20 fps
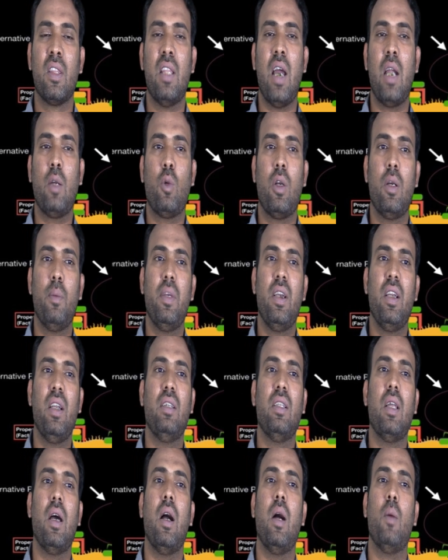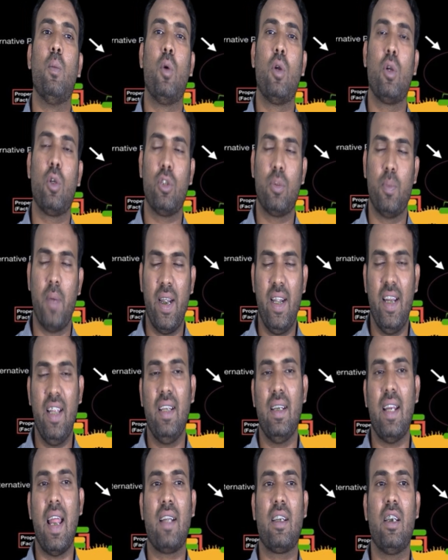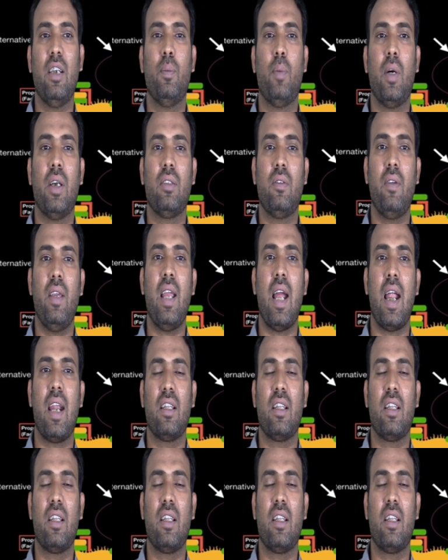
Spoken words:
That one being the monos binding lactin pathway,